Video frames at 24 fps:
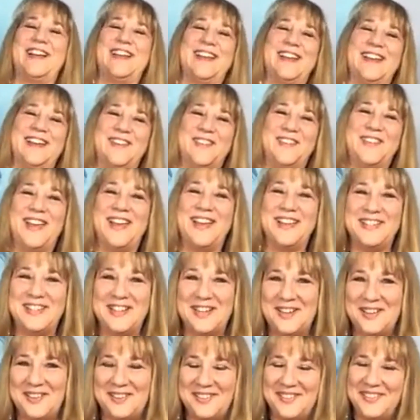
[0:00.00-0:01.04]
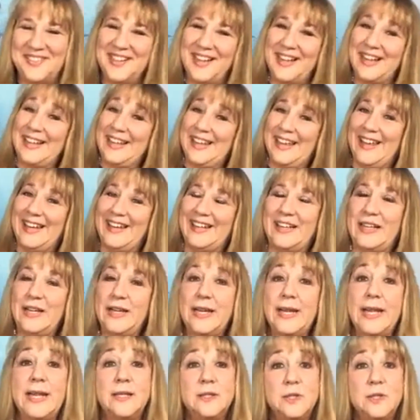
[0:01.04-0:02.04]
Okay, Daryl, I get it, honey.